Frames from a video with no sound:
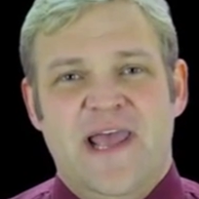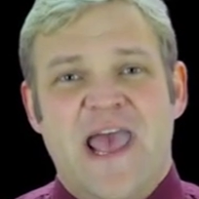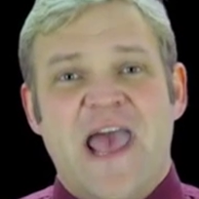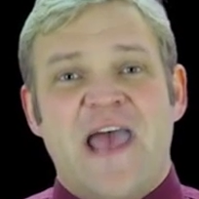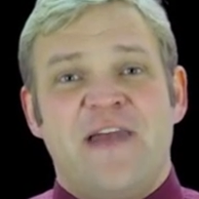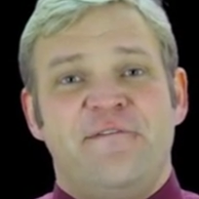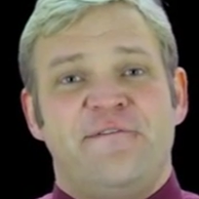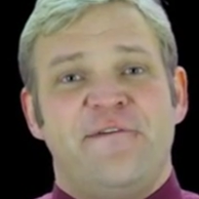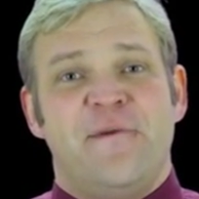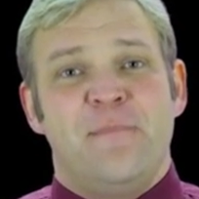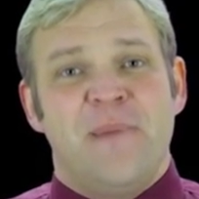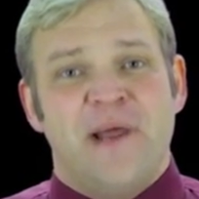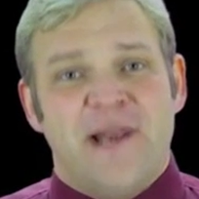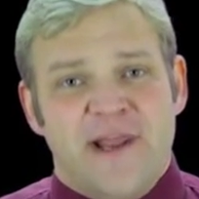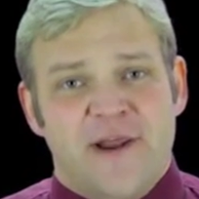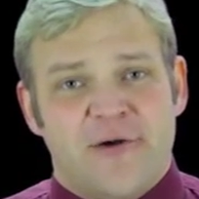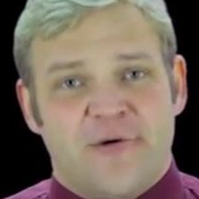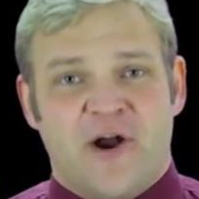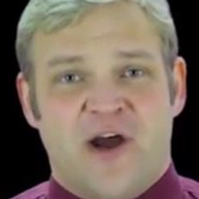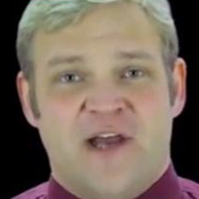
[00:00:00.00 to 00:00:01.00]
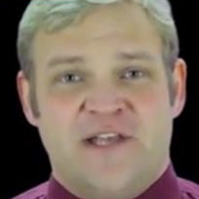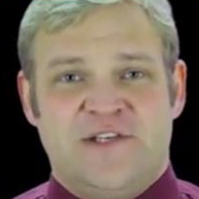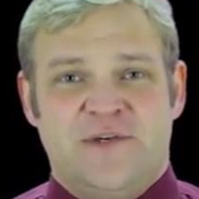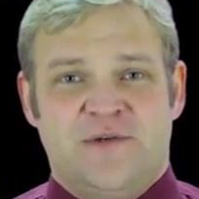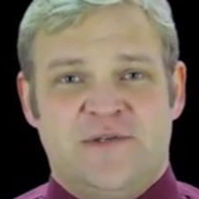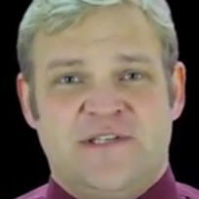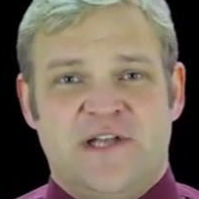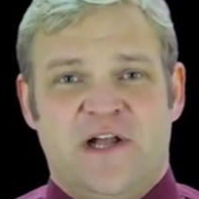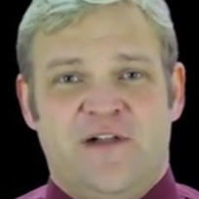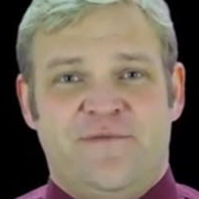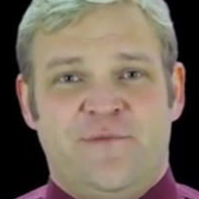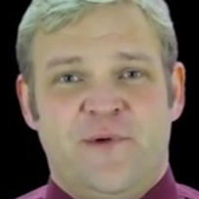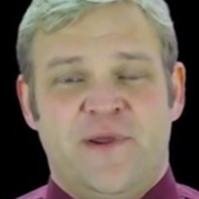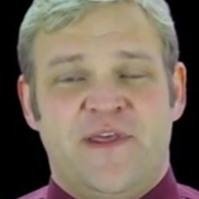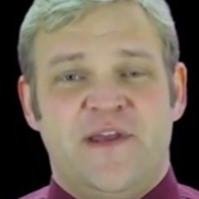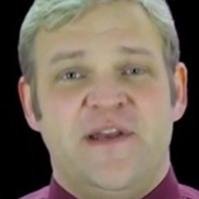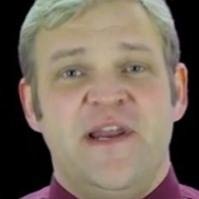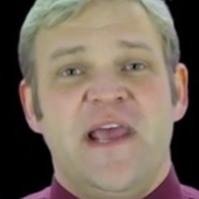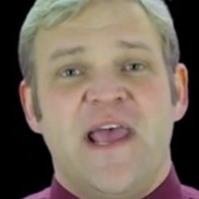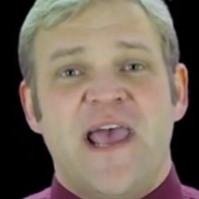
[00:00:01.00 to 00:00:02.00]
and familiarize yourself
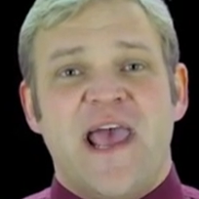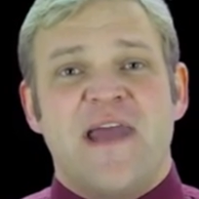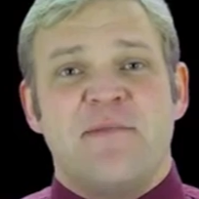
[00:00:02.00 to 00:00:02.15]
with it